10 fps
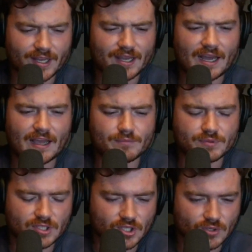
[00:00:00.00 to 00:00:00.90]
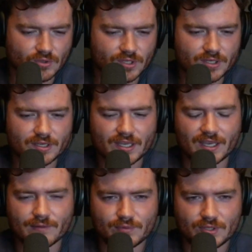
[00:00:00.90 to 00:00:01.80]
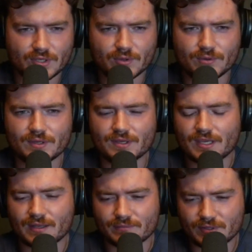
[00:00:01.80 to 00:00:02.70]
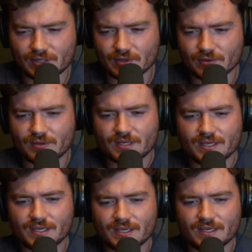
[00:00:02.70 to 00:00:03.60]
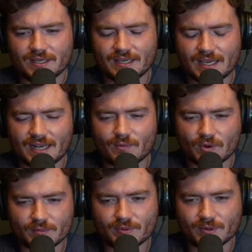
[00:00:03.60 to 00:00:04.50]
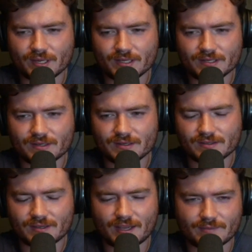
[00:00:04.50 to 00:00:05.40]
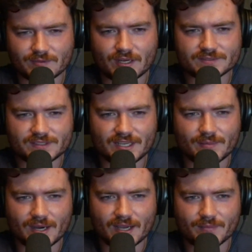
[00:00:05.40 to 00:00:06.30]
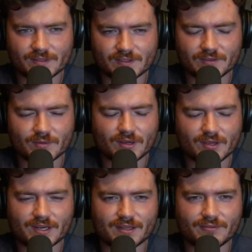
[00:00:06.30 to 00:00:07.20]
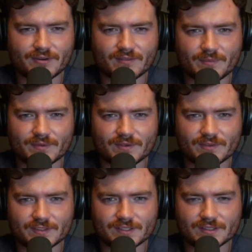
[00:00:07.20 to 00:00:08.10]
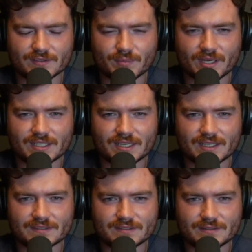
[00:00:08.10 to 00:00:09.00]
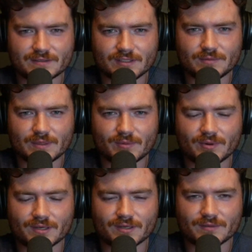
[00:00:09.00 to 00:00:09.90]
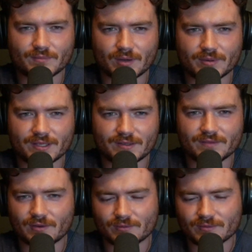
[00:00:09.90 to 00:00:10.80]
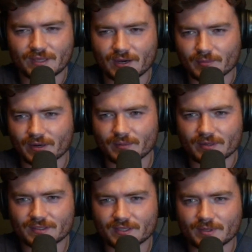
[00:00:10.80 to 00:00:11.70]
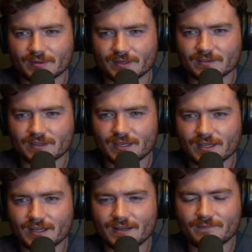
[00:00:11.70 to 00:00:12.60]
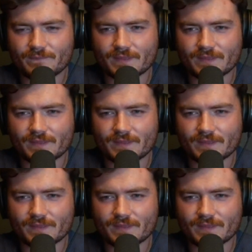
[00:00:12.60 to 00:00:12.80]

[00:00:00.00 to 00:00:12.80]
I puke and puke and puke. And at one point, I'll TMI, but since we're 185 episodes into this podcast, these people probably don't care, but I'm going to tell them anyways.